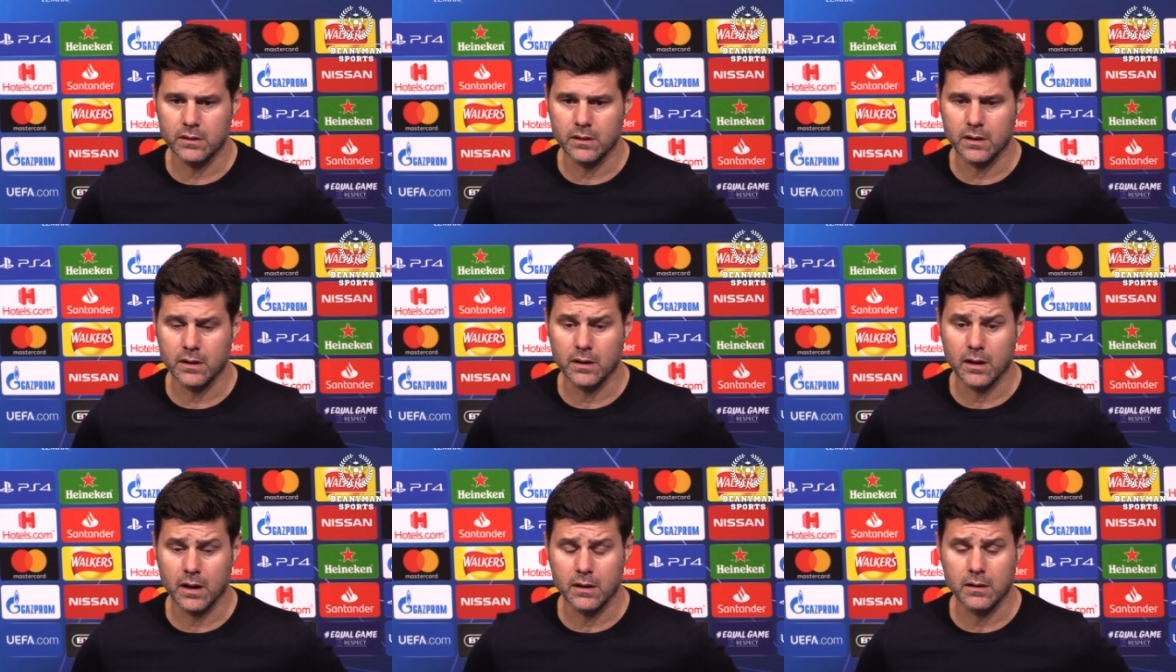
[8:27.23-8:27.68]

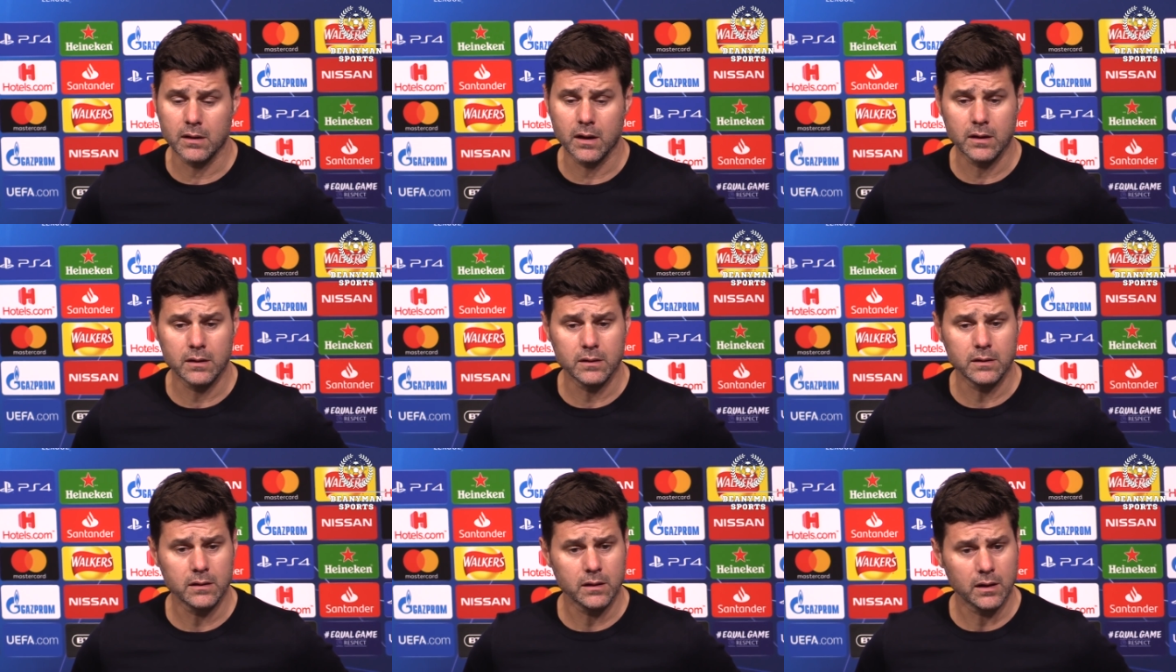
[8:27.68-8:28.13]
and, and,
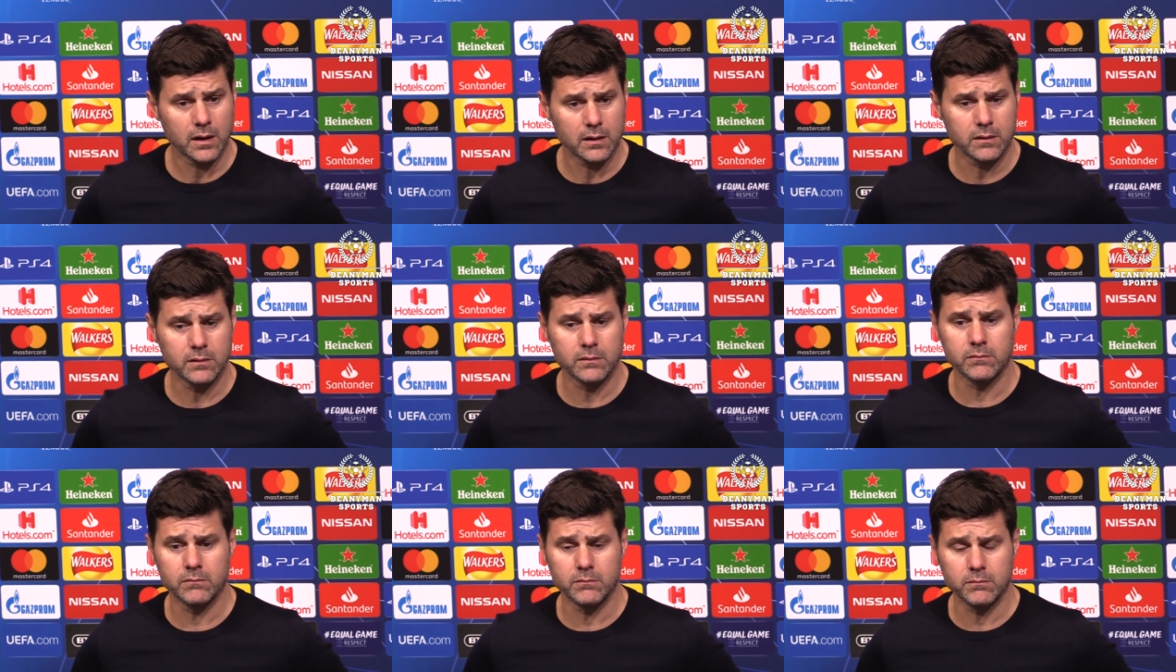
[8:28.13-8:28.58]
and,
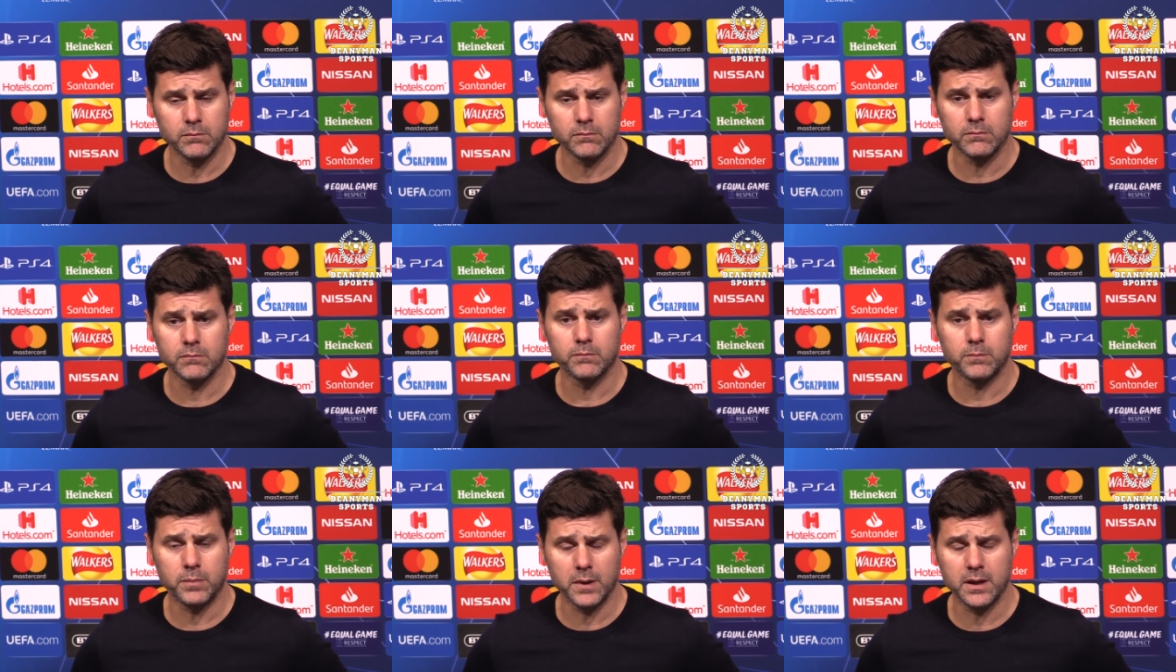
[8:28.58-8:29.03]

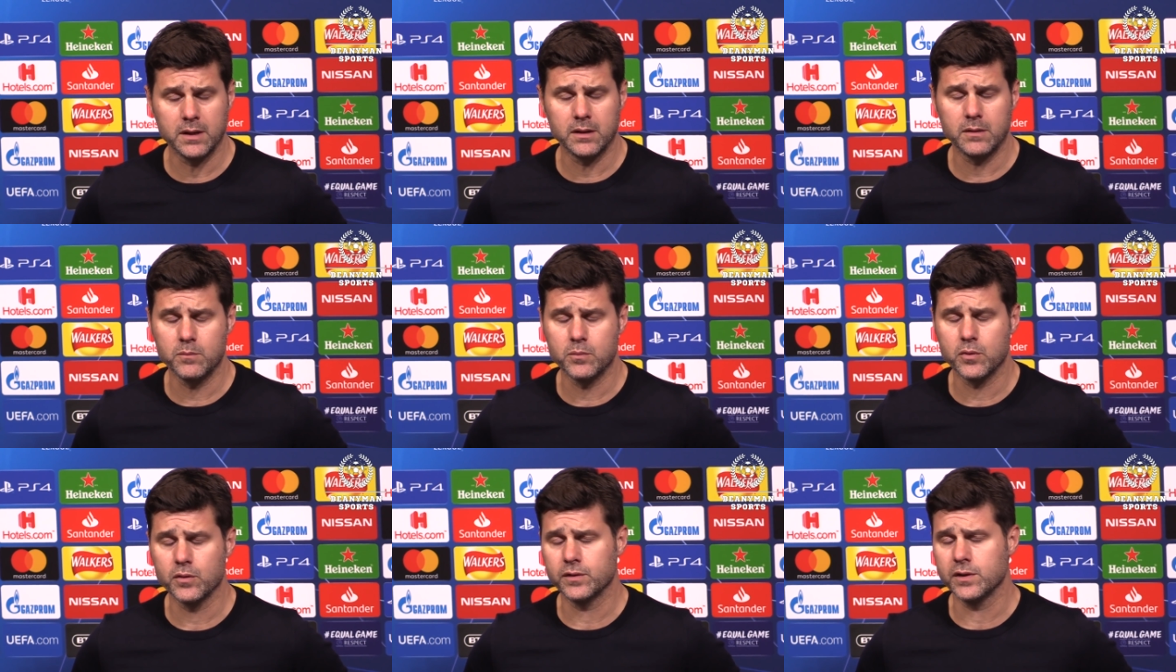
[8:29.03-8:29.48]
and, playing
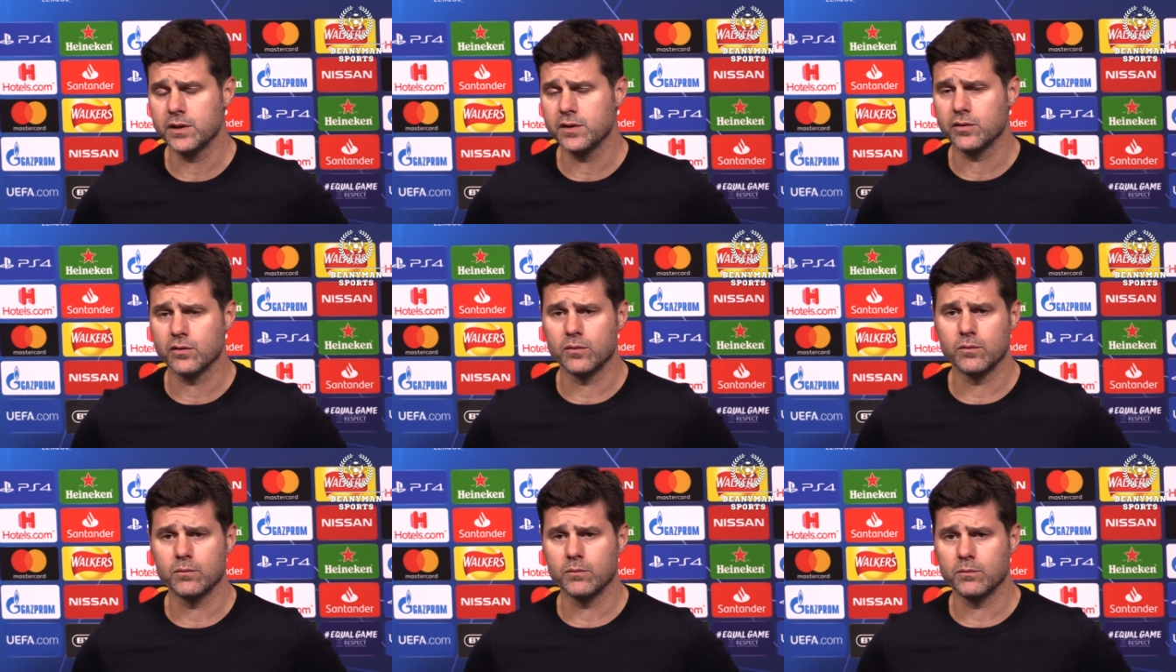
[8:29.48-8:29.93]
in
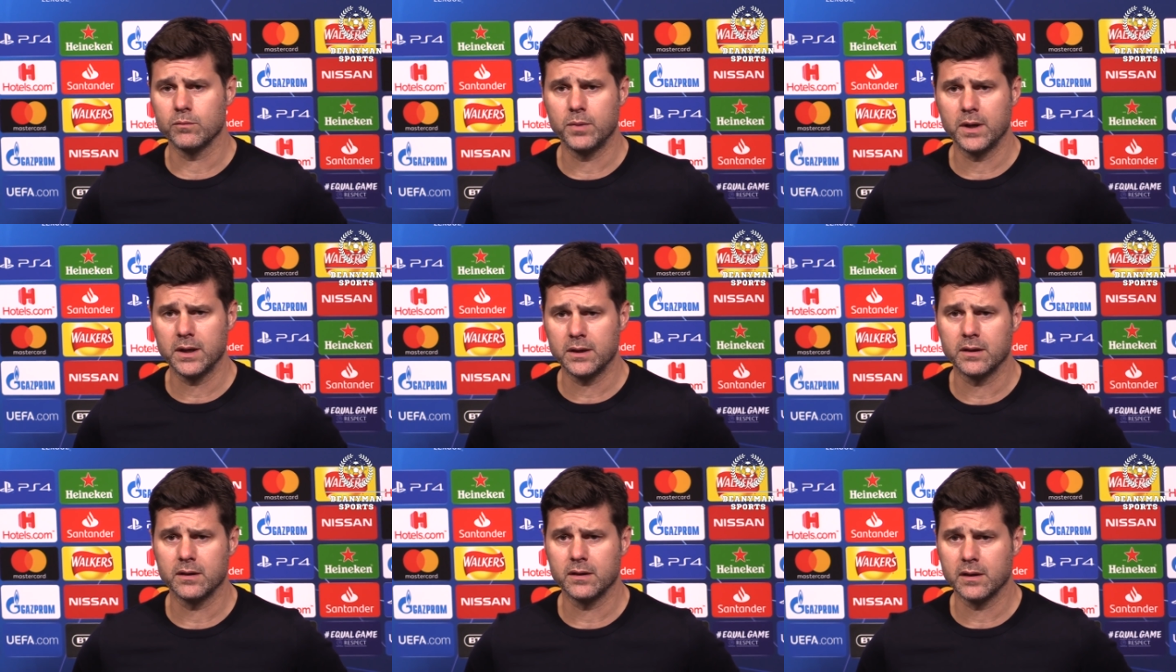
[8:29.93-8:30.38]
possession
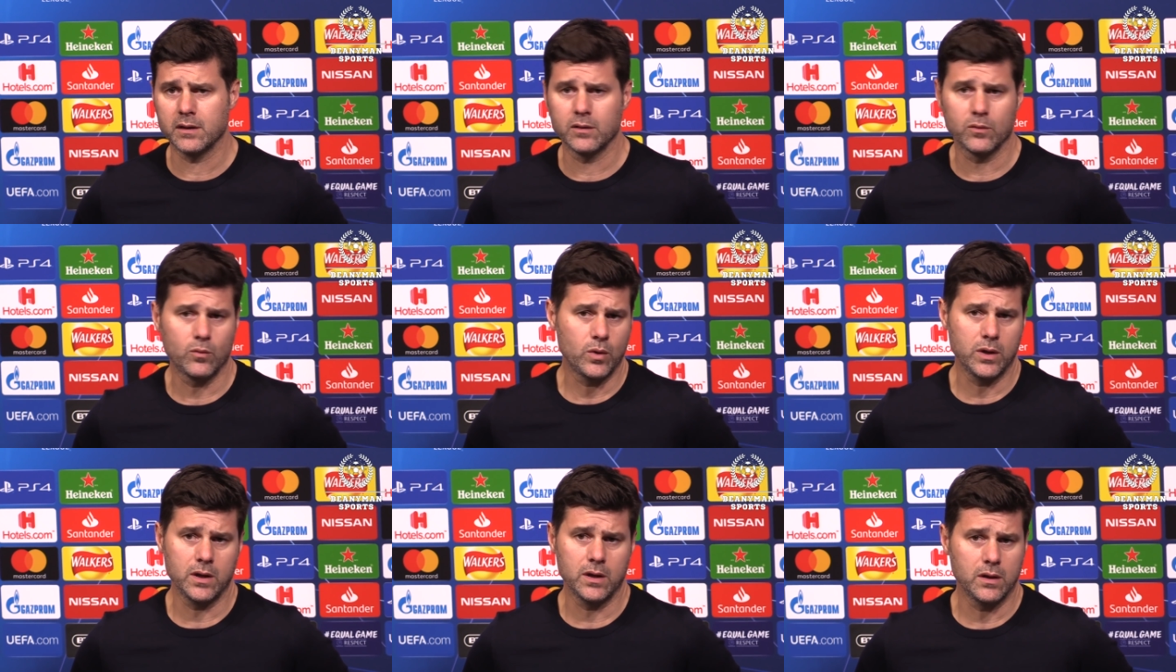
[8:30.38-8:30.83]
better
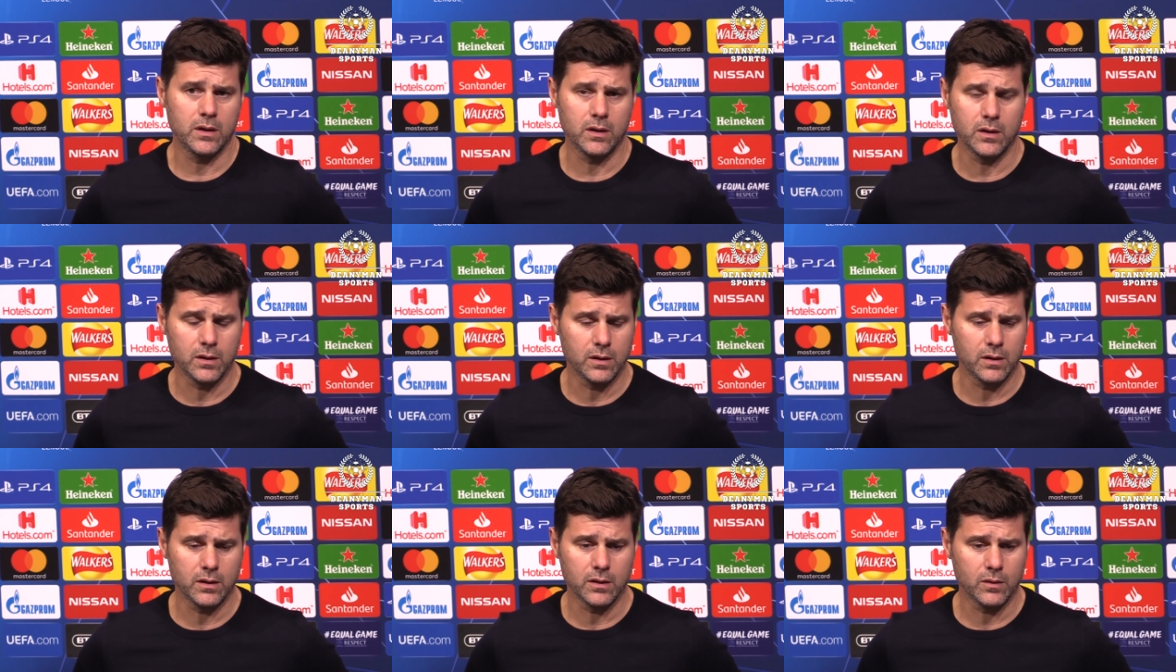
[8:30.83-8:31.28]
than
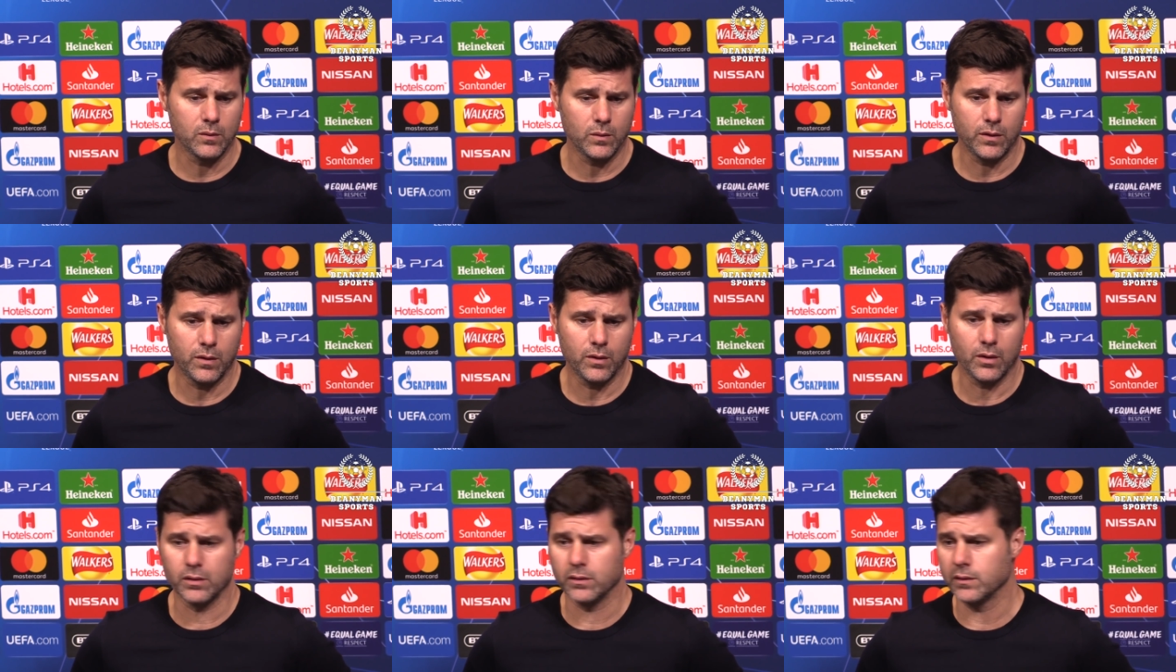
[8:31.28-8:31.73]
we,
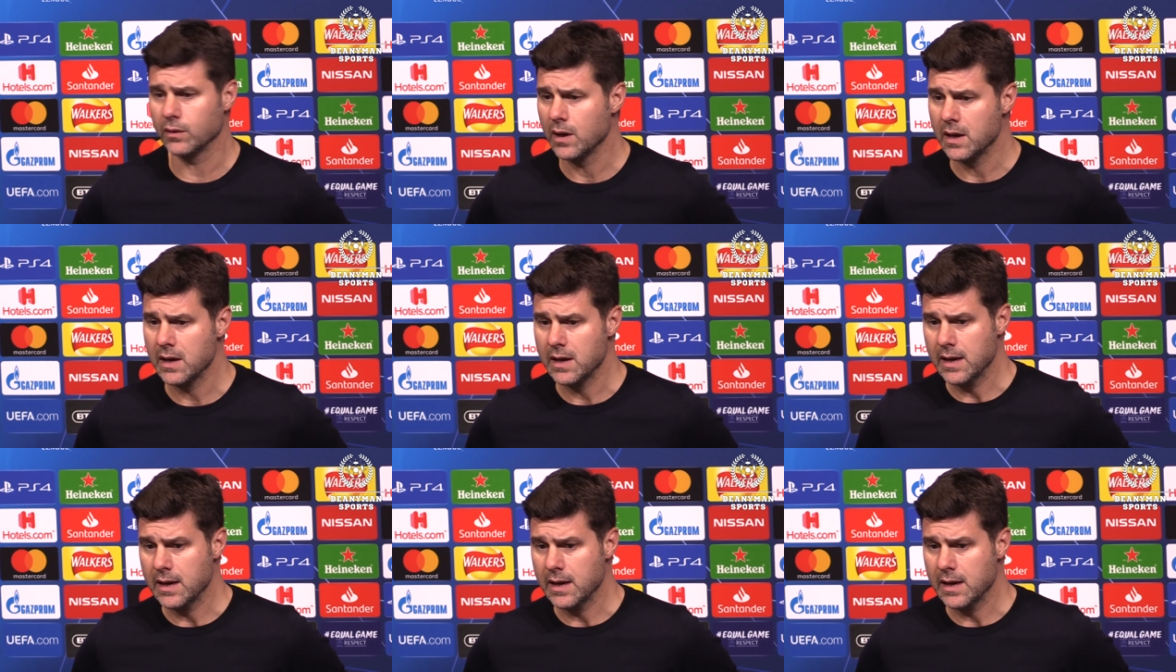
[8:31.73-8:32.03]
we thought.